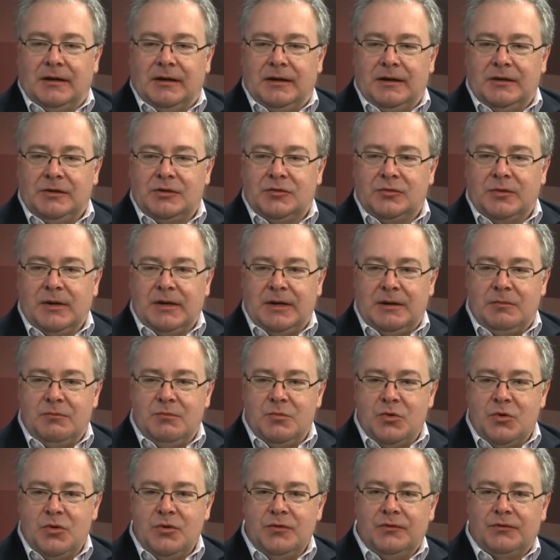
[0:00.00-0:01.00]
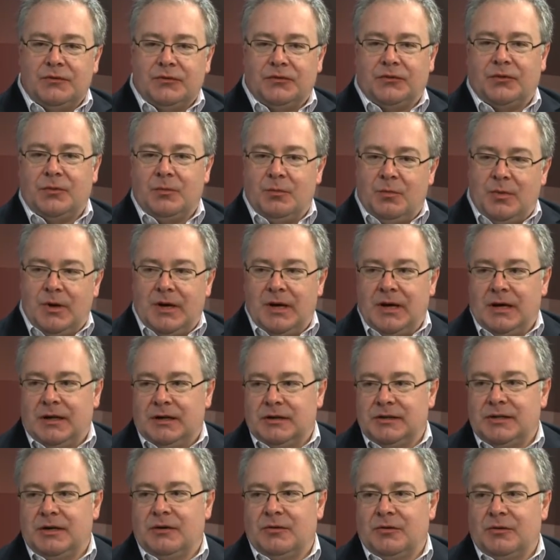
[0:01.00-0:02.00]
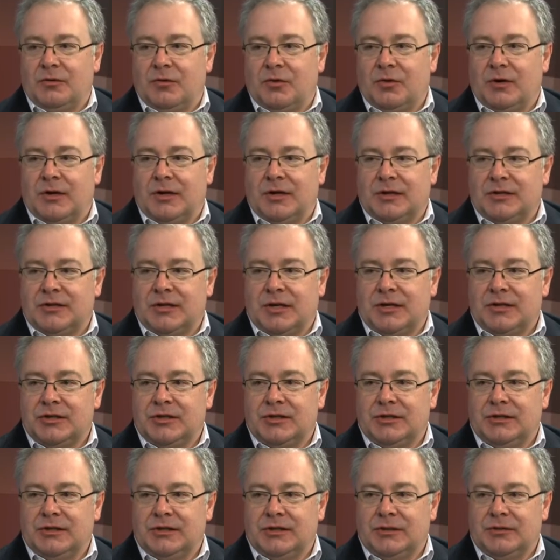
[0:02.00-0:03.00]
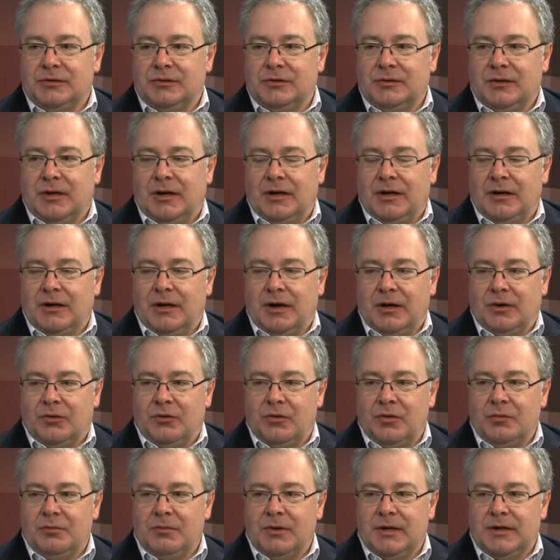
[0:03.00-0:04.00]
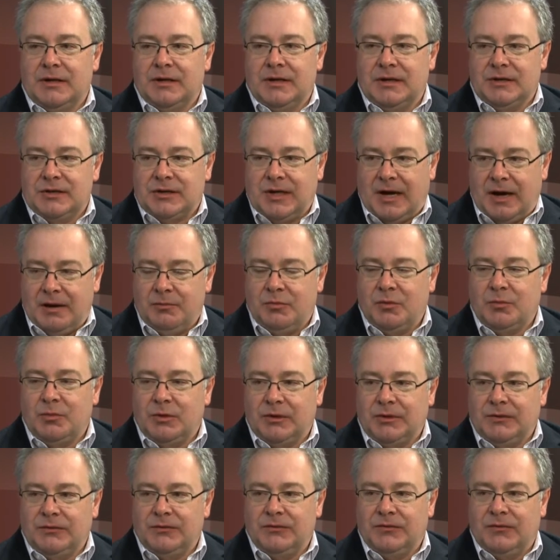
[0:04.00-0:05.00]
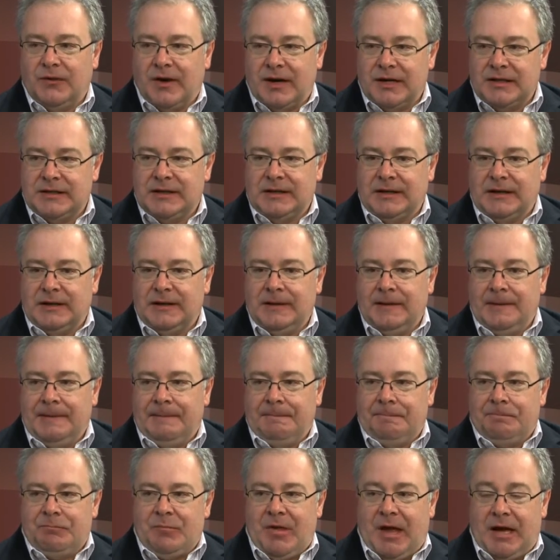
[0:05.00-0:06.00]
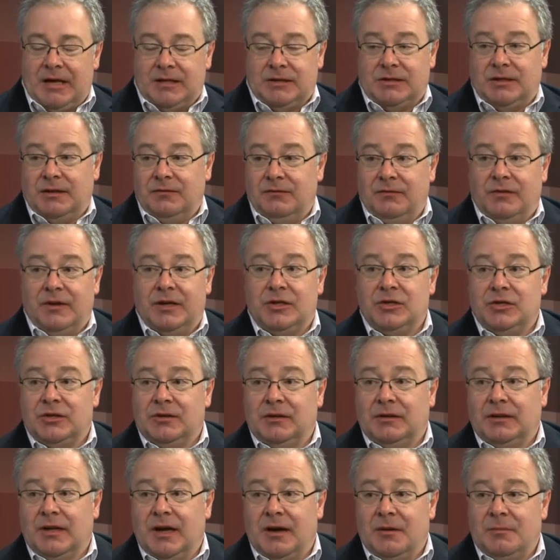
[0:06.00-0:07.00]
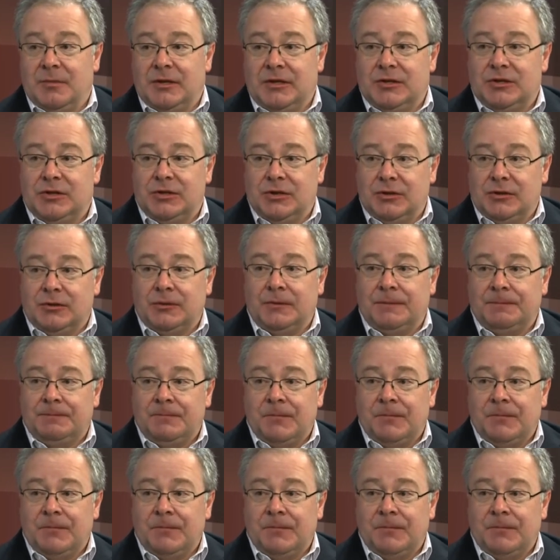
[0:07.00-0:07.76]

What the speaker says: It's really moved from being a terror organisation to a group that is capable of fighting as conventional armies do.